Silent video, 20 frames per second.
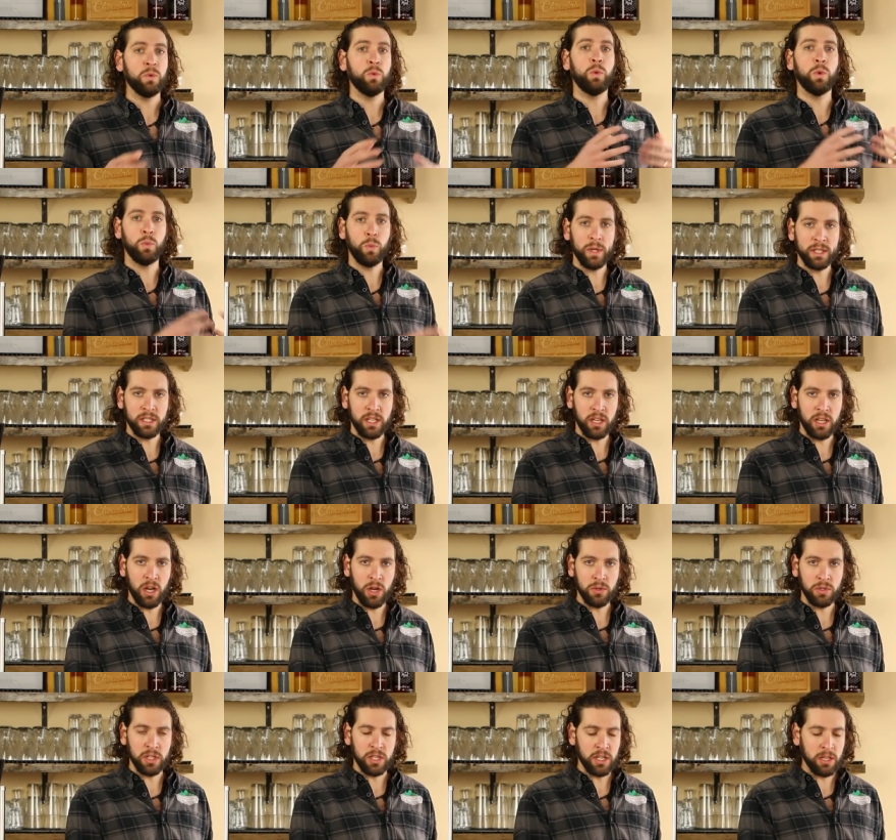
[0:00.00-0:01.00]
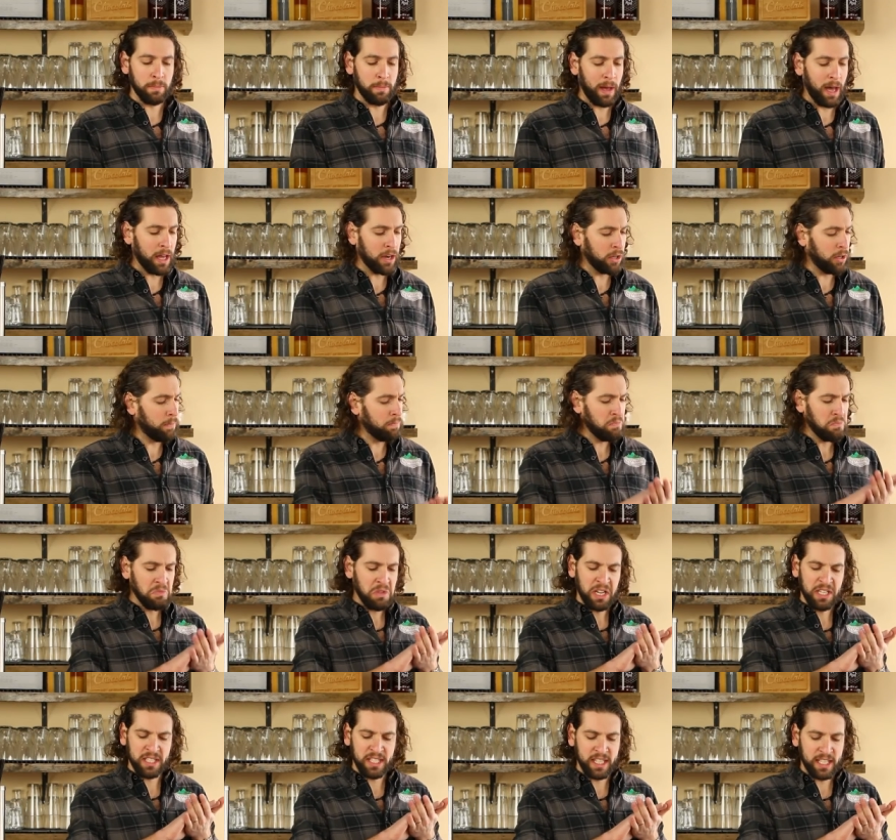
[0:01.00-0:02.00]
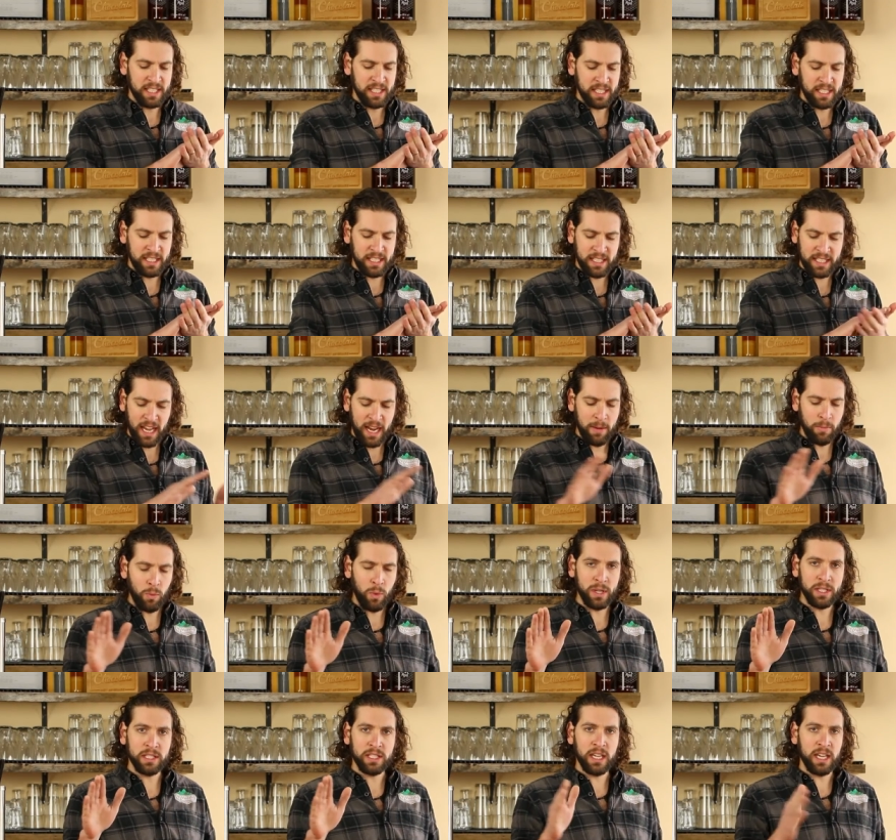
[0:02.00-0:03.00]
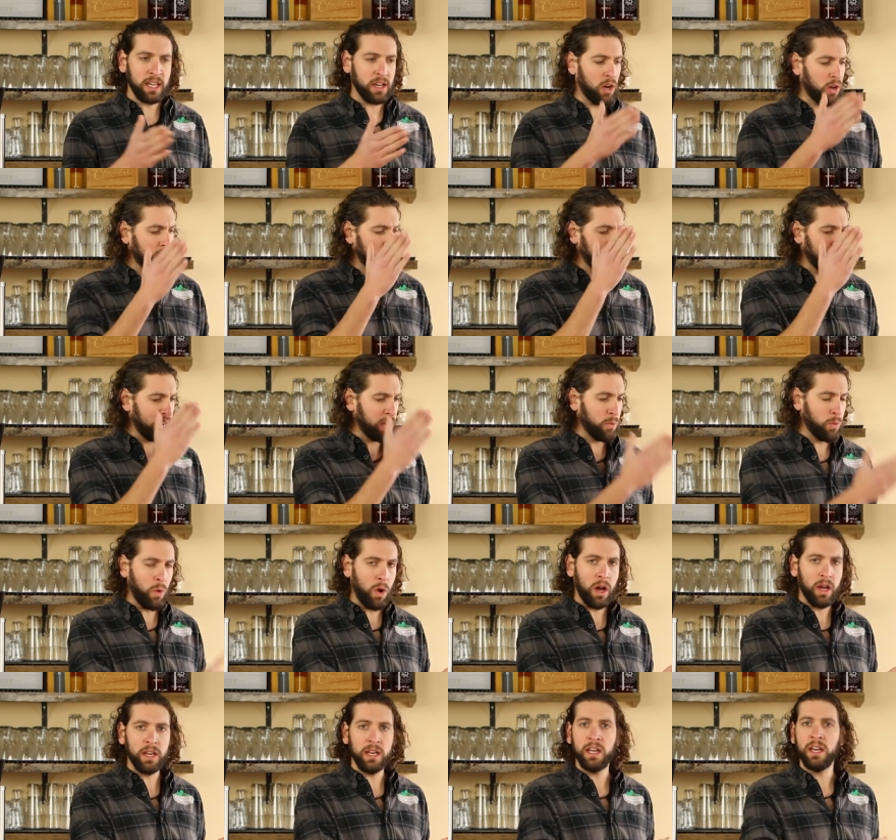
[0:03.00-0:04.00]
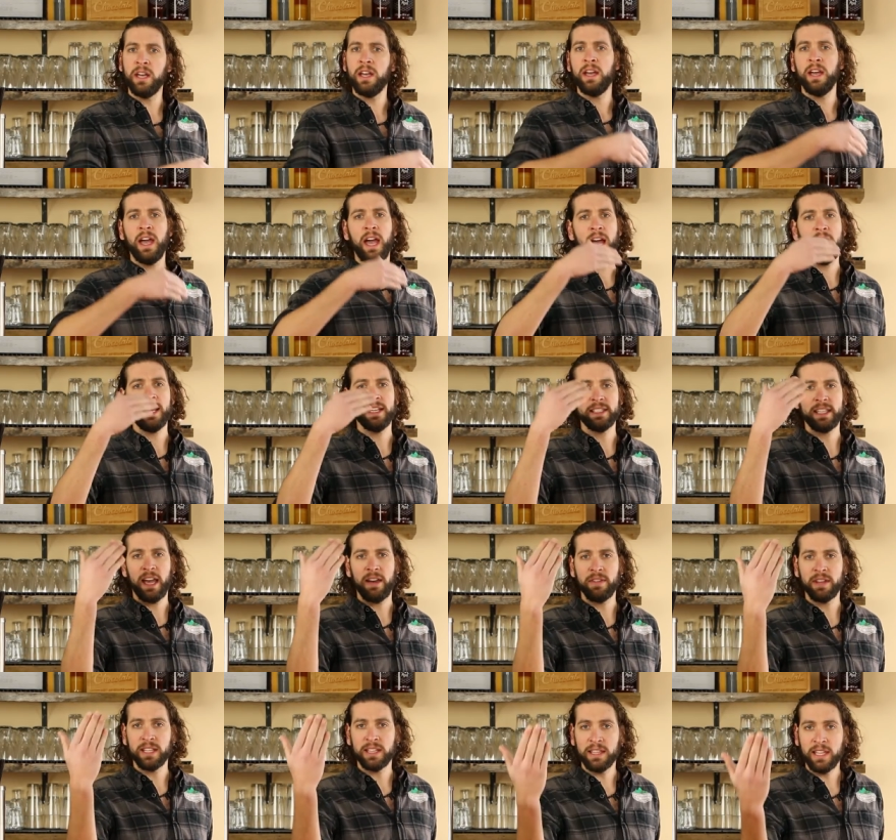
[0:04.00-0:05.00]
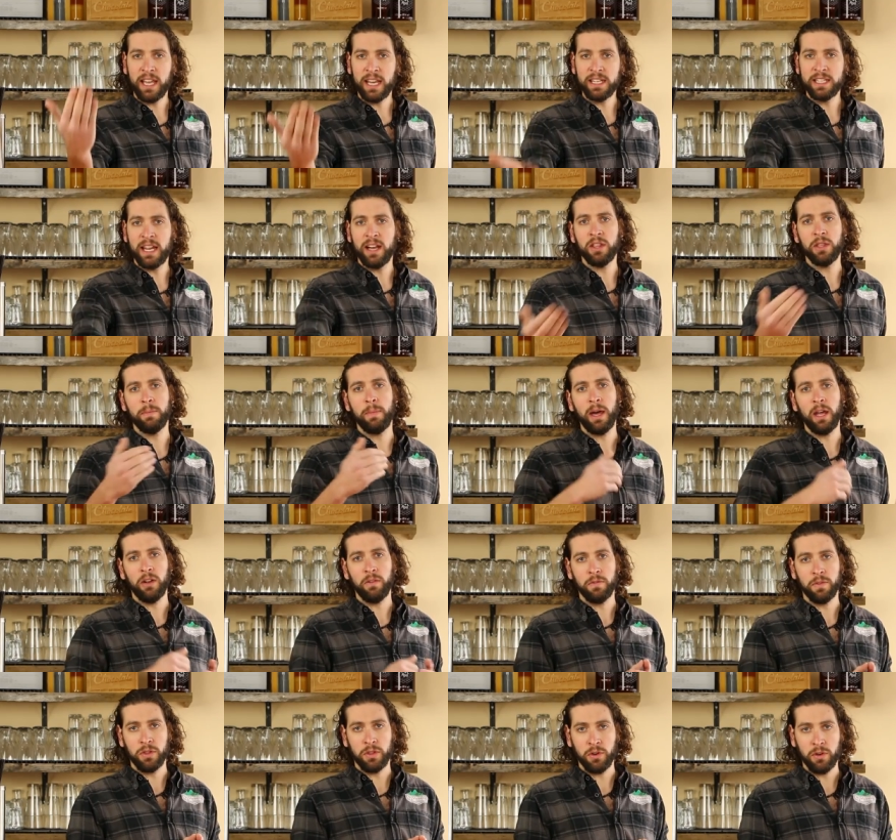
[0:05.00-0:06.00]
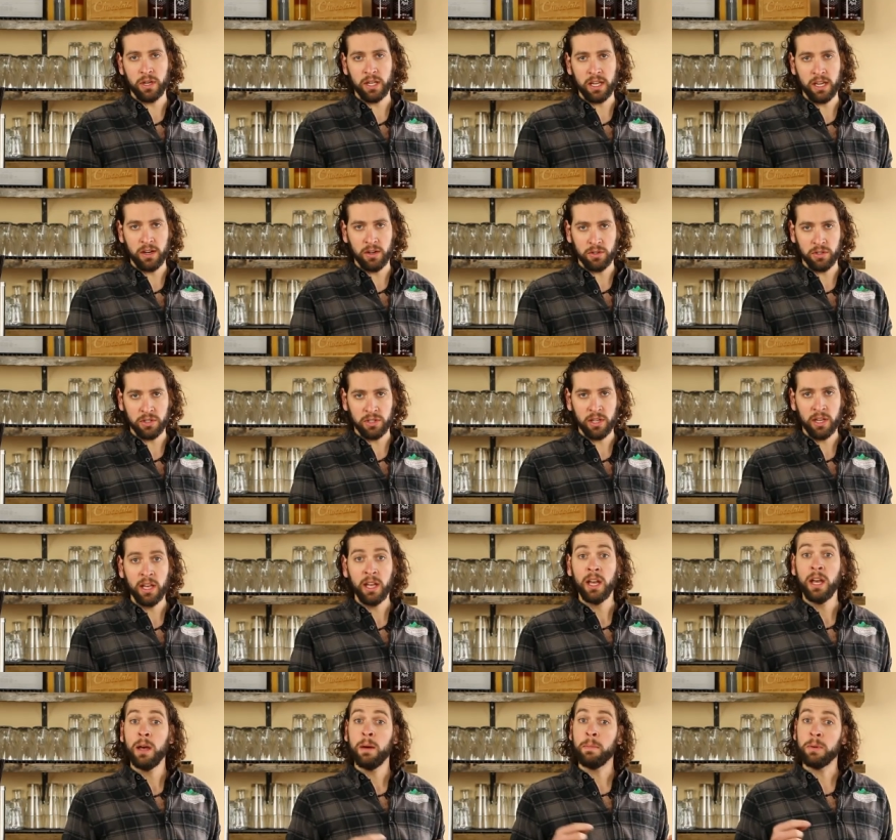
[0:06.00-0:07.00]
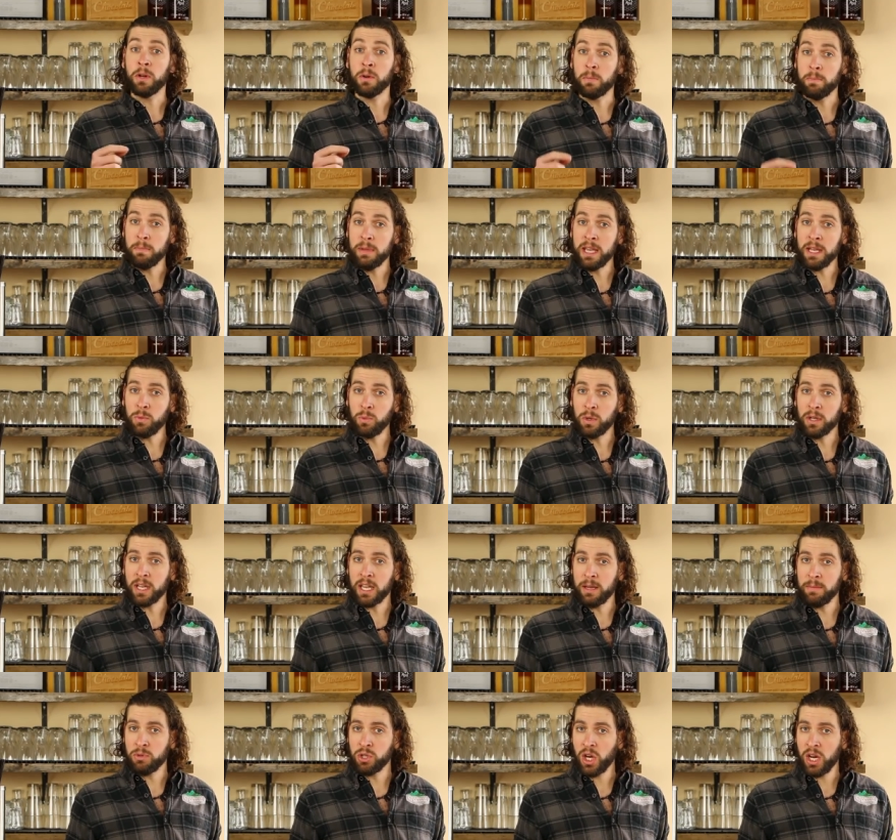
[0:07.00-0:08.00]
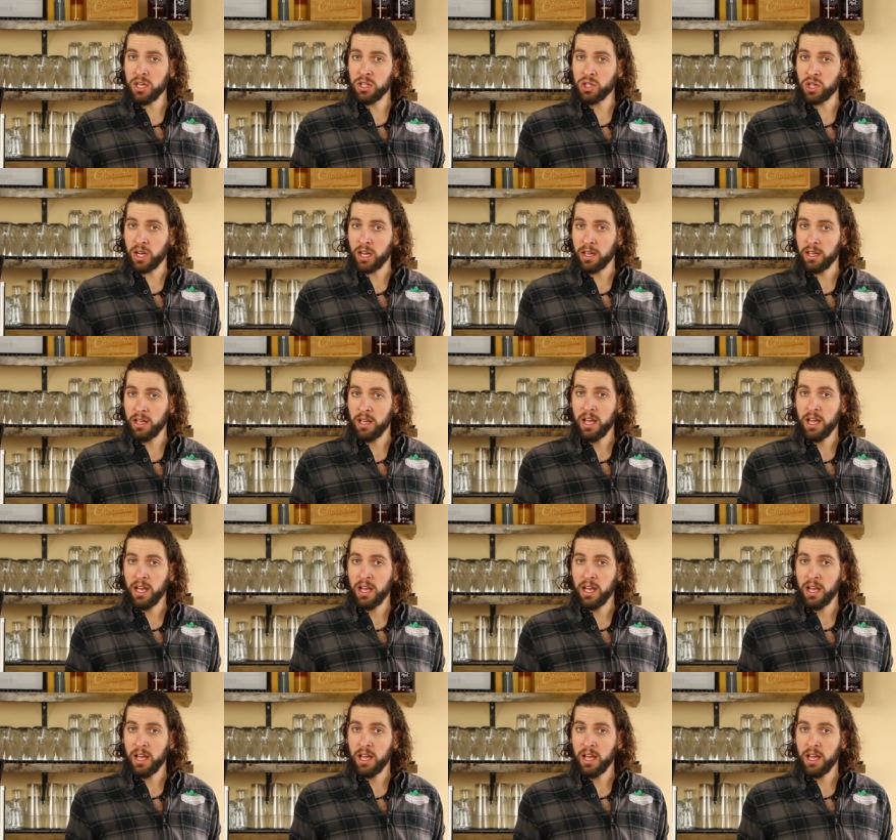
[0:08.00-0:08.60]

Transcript: When whiskey goes into the bottle, it's the same whiskey on day one as having laid down the bottle for 30 years. But your mead will keep changing.